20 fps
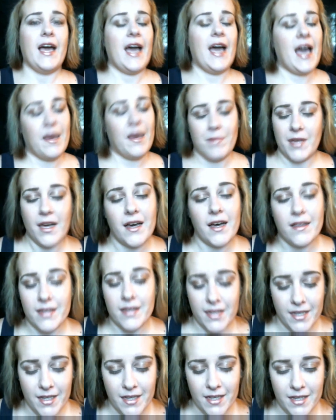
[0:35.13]
Happy
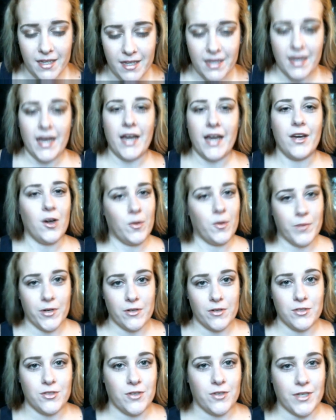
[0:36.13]
holiday. I hope
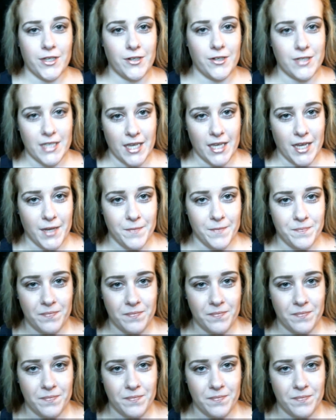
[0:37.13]
you're enjoying your day.